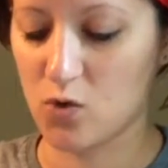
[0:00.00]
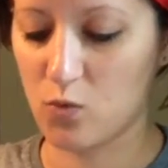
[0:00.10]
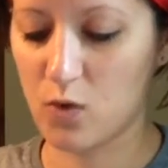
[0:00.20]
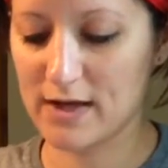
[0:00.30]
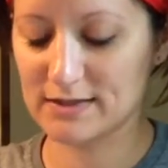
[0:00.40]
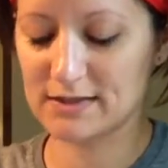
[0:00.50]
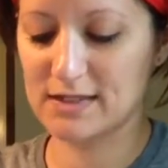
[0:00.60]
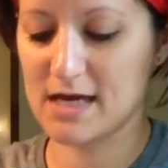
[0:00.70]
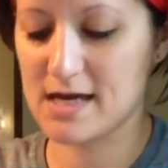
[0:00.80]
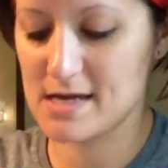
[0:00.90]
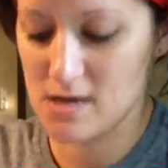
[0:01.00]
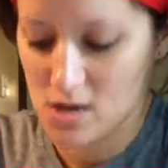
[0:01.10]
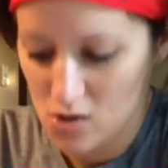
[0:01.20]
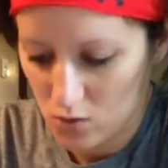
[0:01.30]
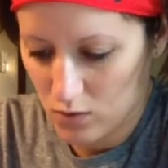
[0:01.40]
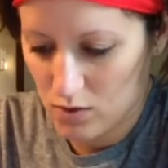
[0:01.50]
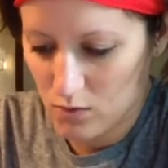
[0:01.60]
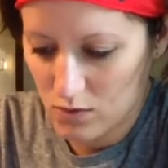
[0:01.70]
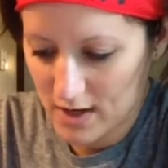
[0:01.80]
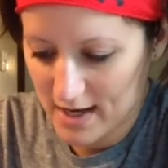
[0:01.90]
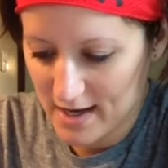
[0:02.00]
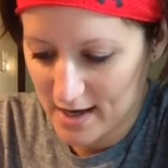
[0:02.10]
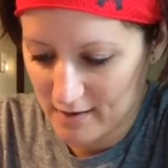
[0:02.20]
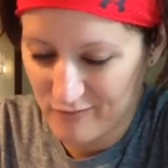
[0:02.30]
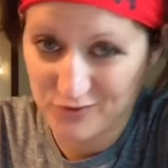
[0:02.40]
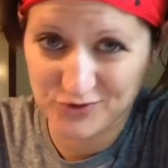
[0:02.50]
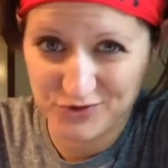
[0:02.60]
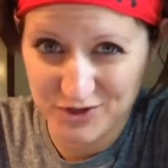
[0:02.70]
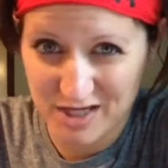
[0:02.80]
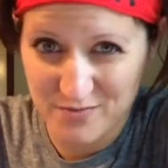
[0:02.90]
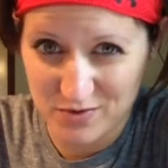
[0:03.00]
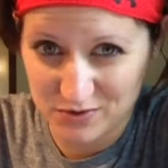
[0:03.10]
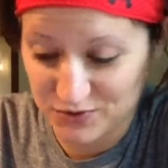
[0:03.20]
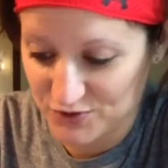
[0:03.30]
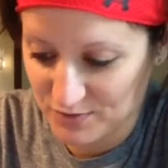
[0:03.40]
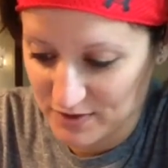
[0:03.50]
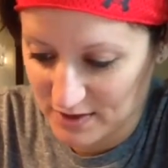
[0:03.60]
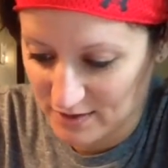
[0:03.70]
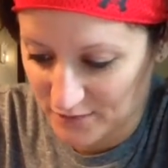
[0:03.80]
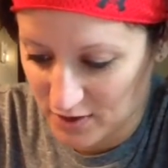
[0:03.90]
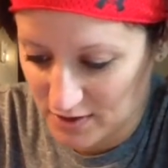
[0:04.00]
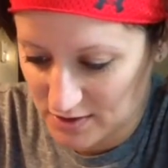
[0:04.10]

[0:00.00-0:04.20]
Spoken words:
Wednesday, we'll do chicken, but we'll do something different.